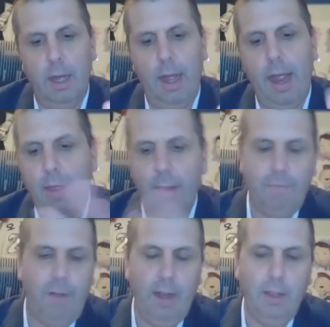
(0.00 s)
and then
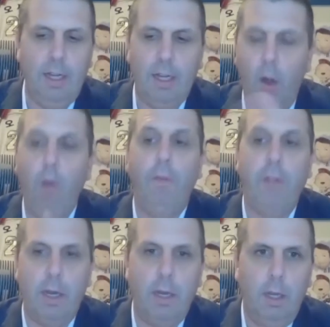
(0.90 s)
finally
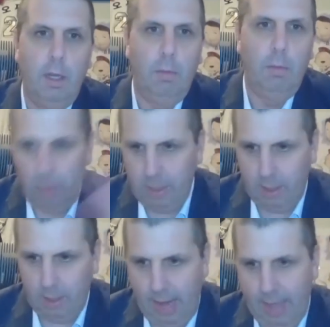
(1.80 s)
COVID,
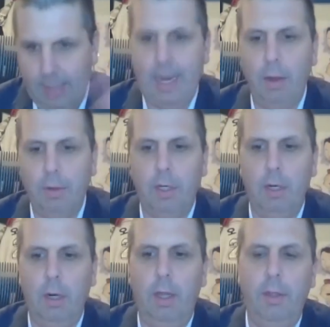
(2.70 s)
which had a
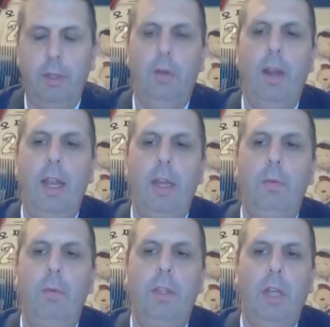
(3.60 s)
downturn on the trade
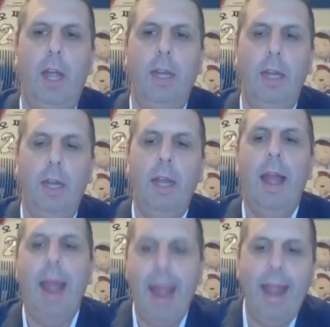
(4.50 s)
with China
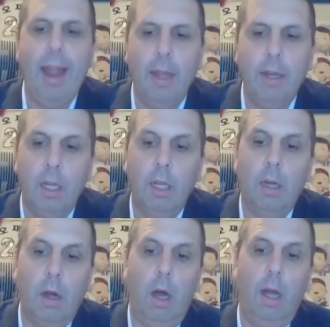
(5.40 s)
and
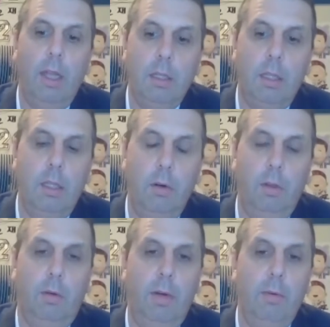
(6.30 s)
caused the
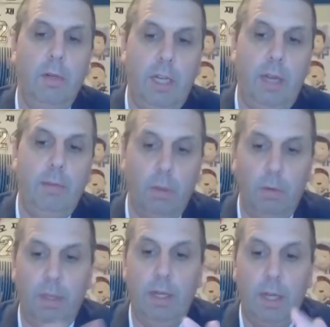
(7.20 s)
North Korean regime to
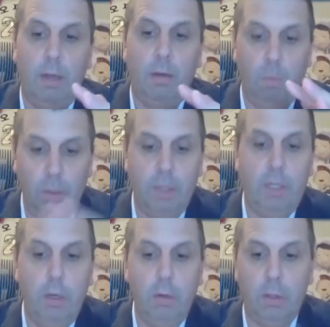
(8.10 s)
really
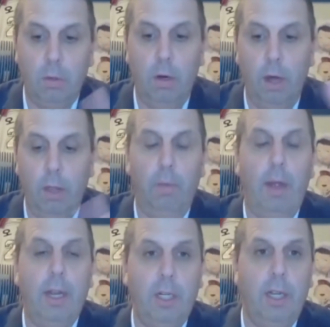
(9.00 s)
reduce or
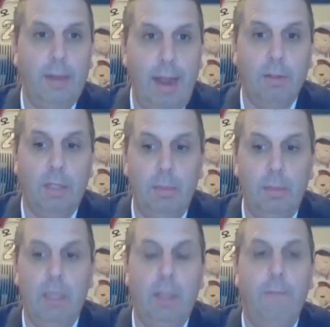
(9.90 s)
otherwise shut down some of
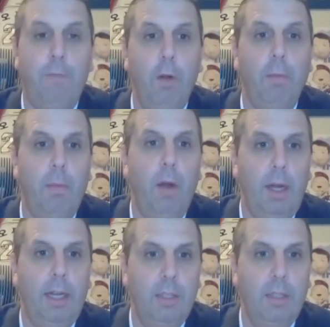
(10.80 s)
these informal
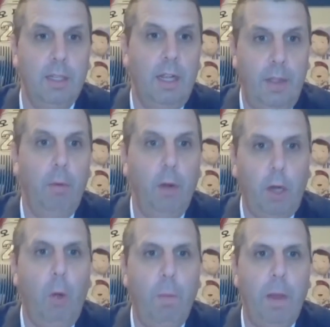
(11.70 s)
markets that were
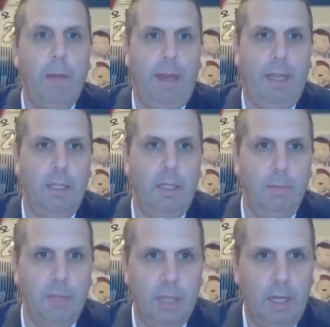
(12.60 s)
coping
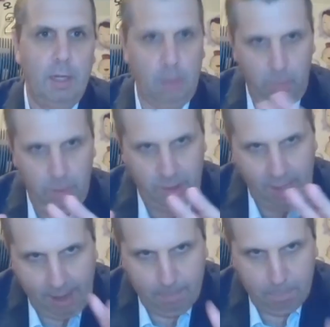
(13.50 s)
mechanisms. So
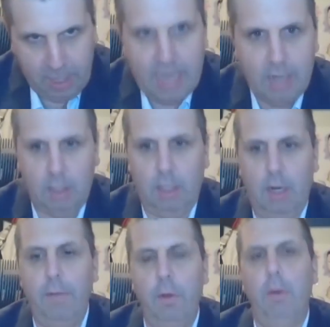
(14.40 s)
that piece
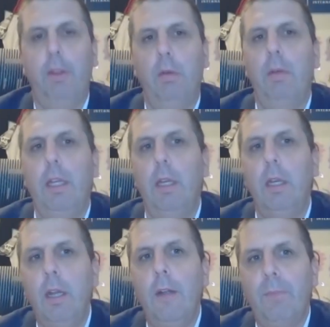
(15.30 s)
of the North
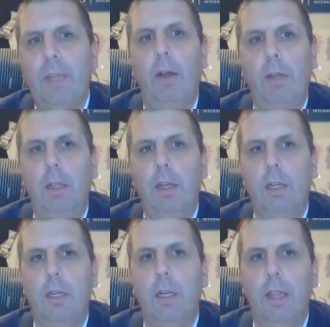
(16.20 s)
Korean
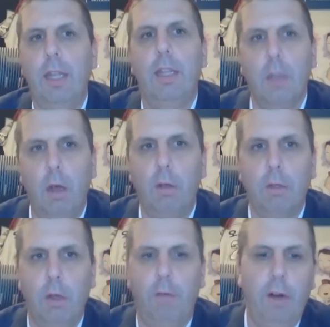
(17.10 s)
calculation, I think, is
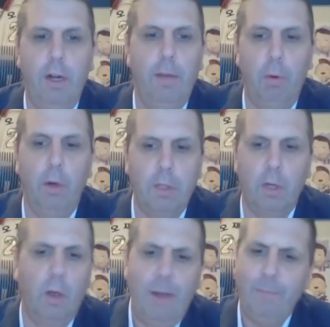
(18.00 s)
also very important.
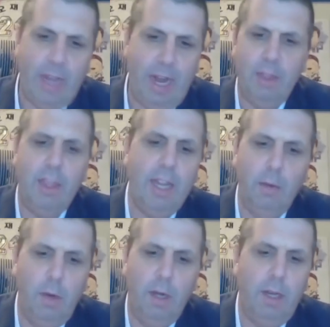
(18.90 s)
So I think
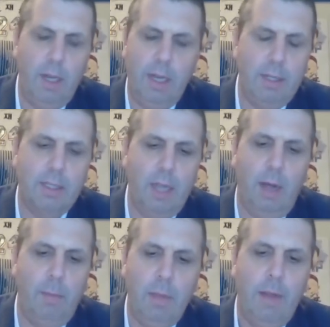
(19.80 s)
it would, in
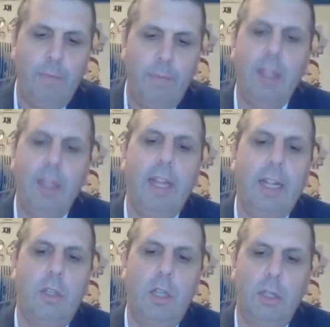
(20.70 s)
sum, I think
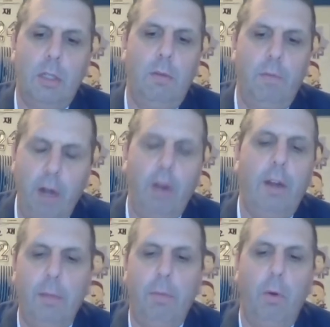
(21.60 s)
it's just
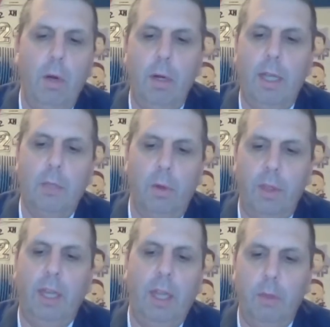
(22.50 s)
very important as we're
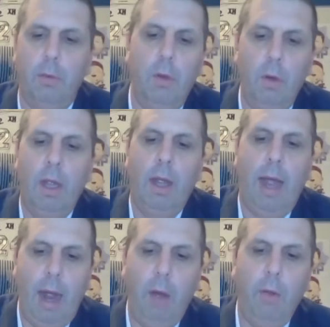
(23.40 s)
thinking through
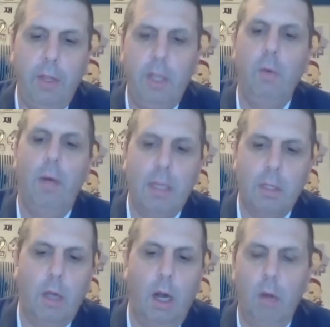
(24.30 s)
how the
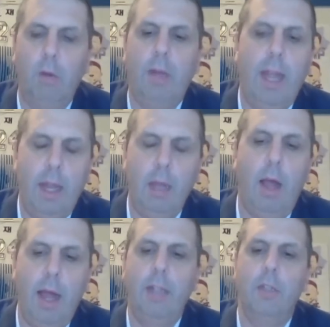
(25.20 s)
U.S. ROK
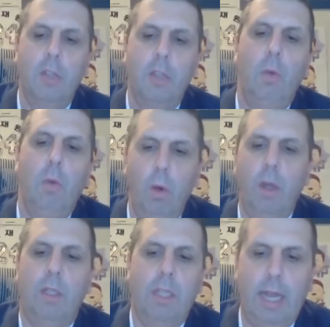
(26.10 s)
alliance
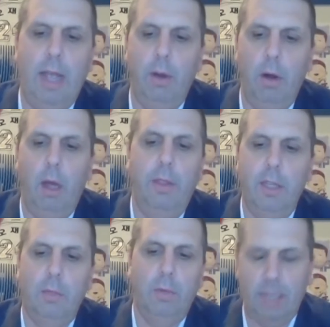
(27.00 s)
works together on
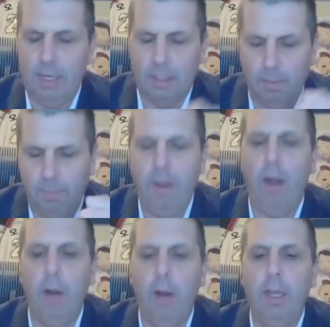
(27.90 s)
this, which I think is a
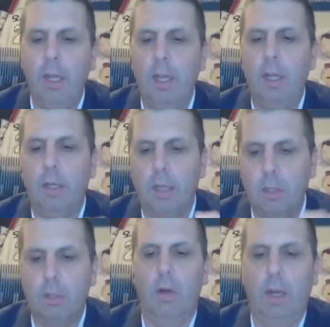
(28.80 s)
very
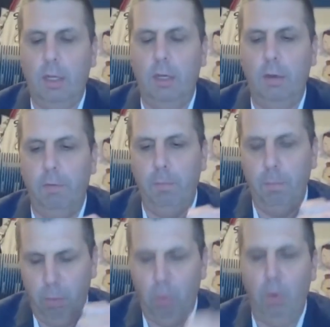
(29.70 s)
constructive
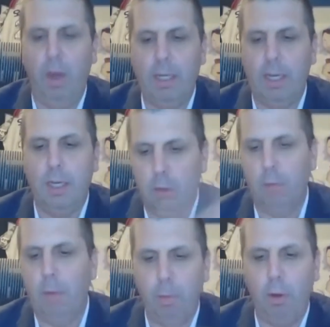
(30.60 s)
point. And usually
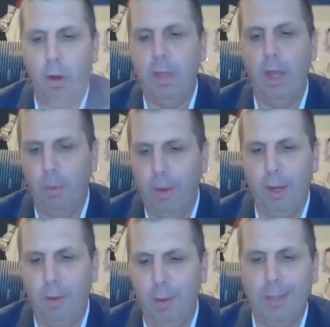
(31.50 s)
people go the other way, they
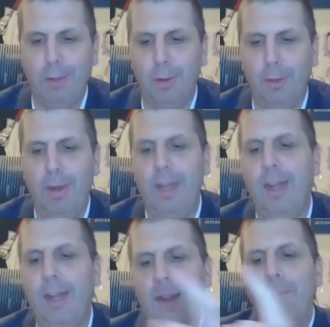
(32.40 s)
go right to North Korea.
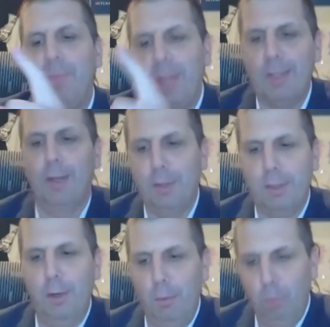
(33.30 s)
It's
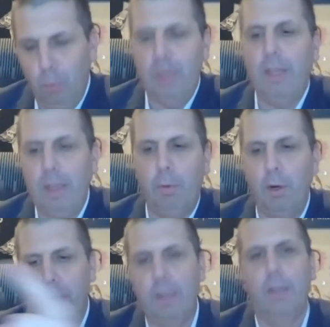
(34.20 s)
also really
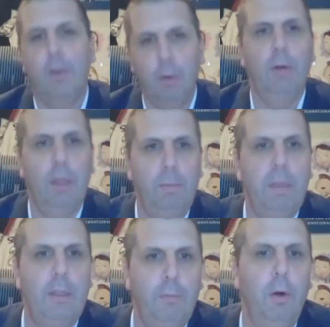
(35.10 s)
important to bring the North Korea
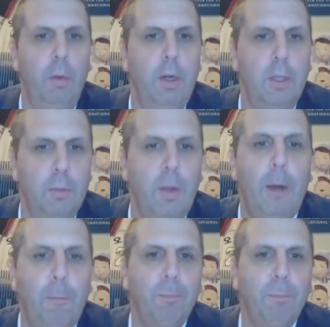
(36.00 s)
piece forward as well.